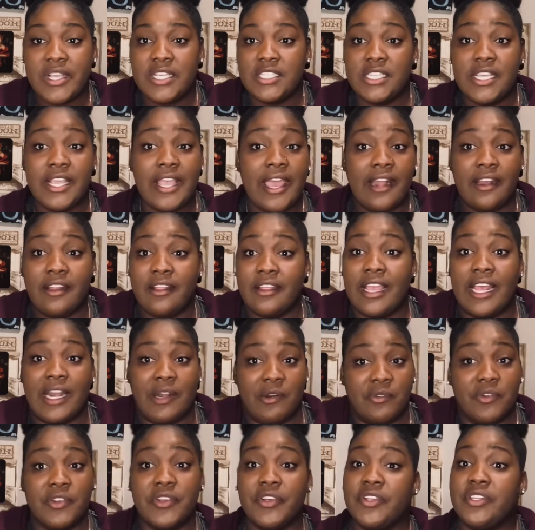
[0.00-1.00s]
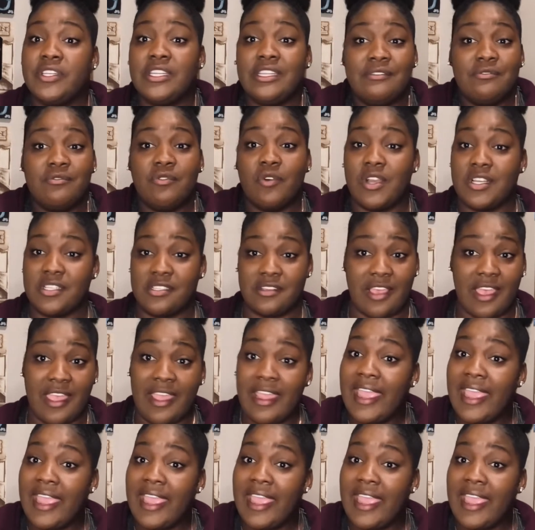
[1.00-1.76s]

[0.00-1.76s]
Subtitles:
He got a real deep voice. Okay,